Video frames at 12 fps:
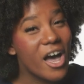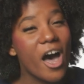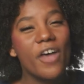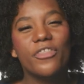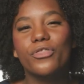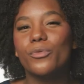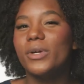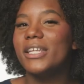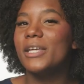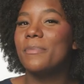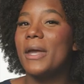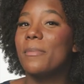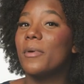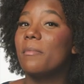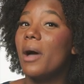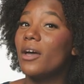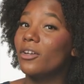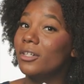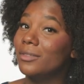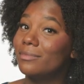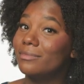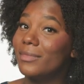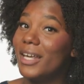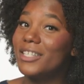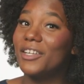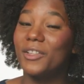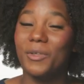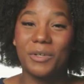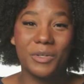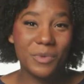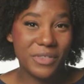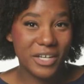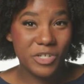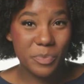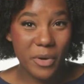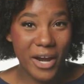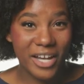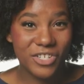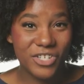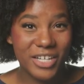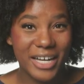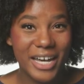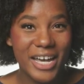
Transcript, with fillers: a 3D paper model is included with each branch.